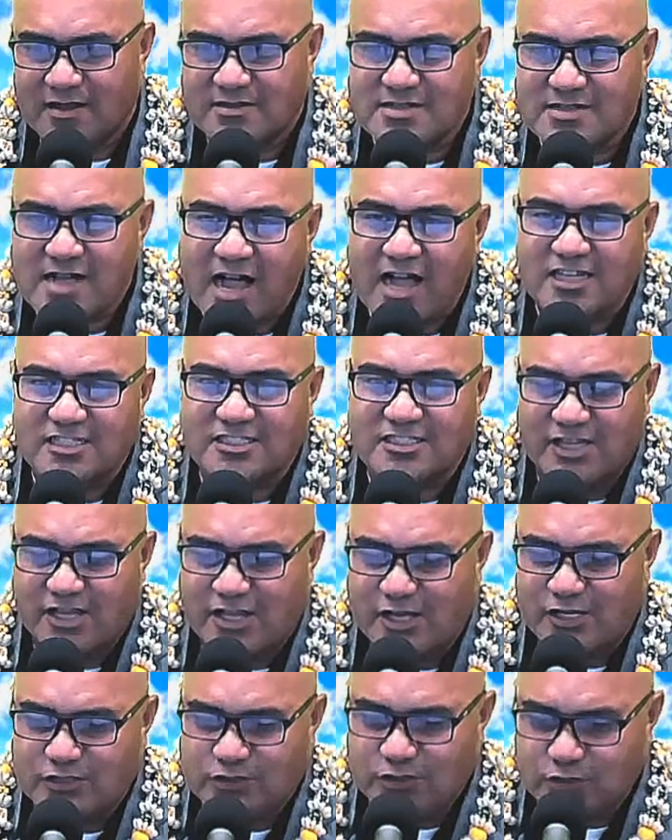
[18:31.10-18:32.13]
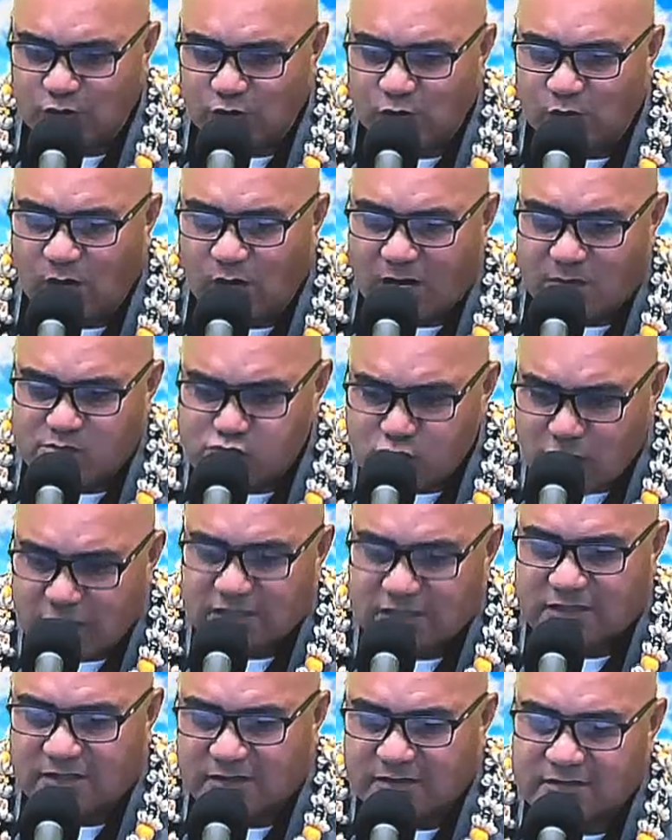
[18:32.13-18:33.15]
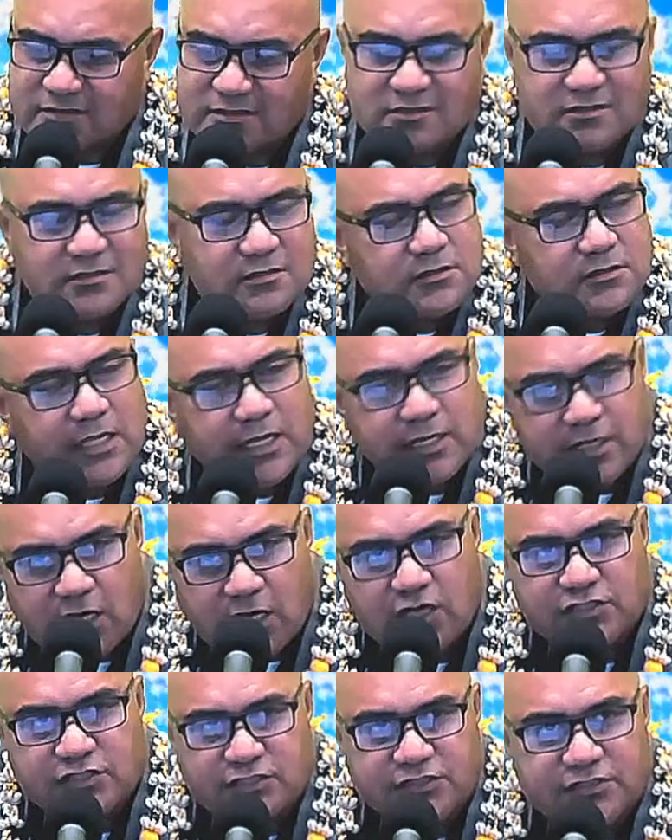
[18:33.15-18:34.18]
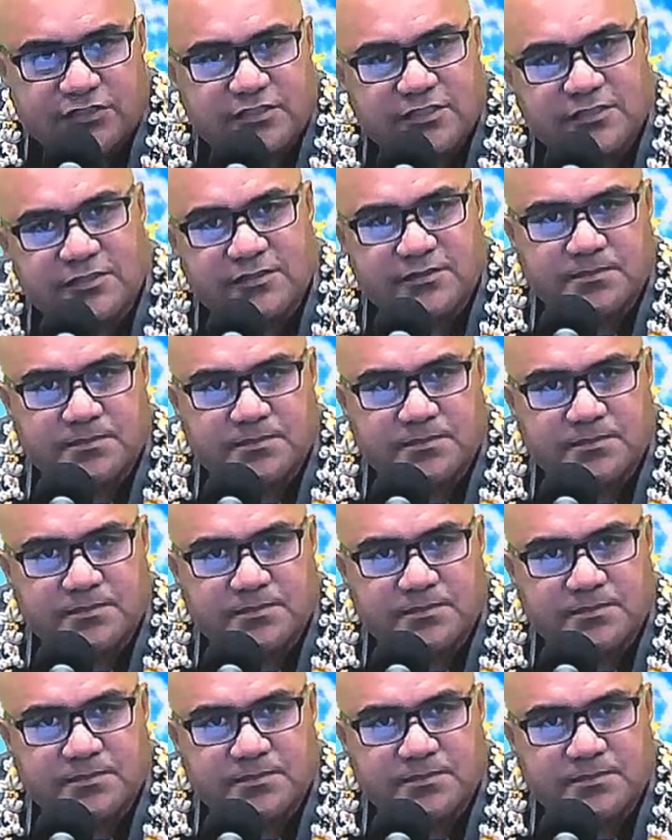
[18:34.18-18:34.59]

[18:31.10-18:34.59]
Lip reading: God says, you are precious and honored